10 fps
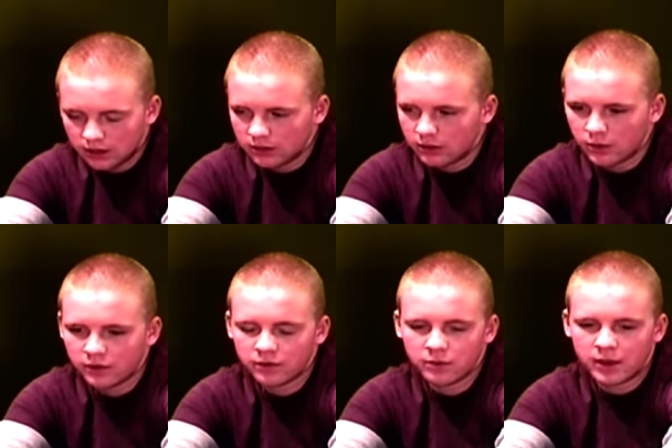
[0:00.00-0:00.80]
You know,
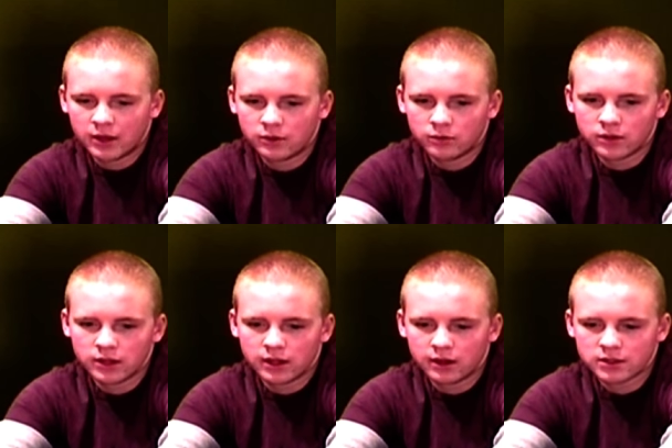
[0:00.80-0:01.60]
wait for the man who
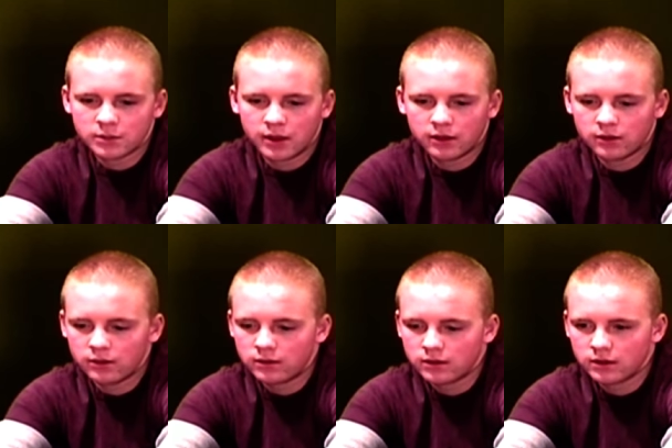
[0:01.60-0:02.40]
really cares about
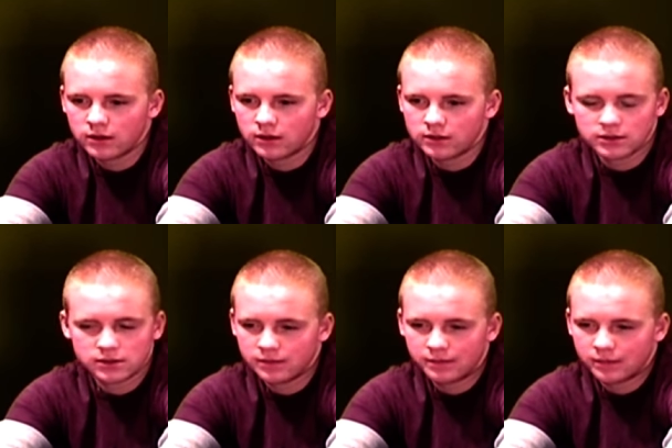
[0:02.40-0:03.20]
you, because,